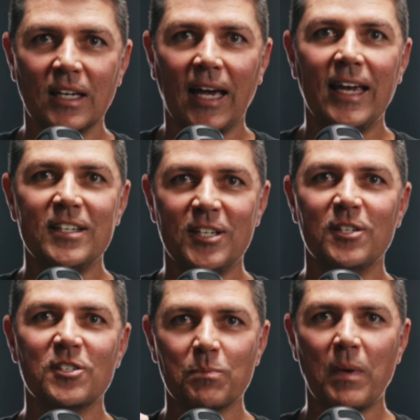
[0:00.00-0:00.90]
He
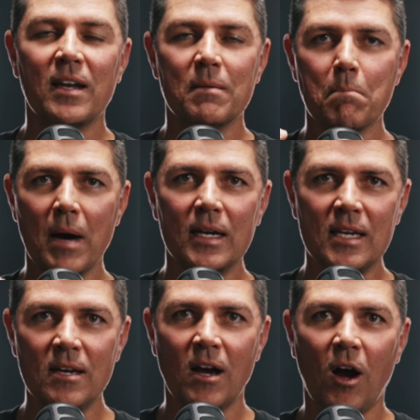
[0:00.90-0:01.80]
didn't spend
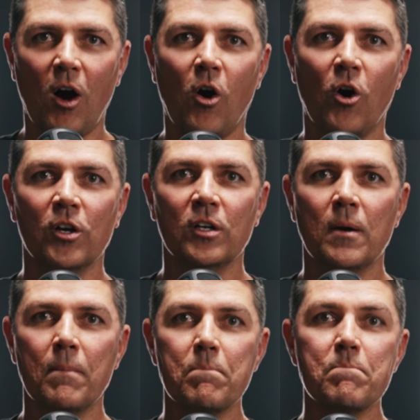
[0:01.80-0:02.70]
money on
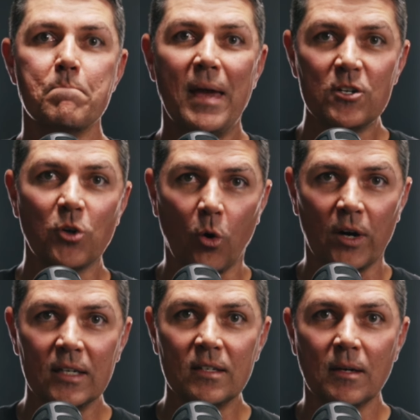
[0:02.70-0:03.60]

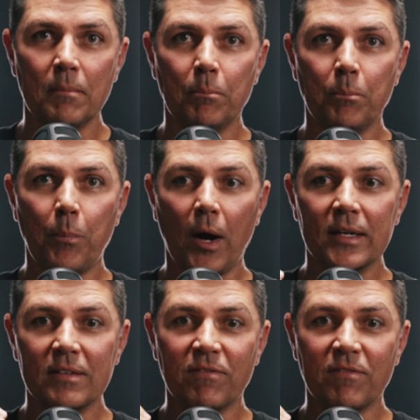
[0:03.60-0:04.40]
mentoring by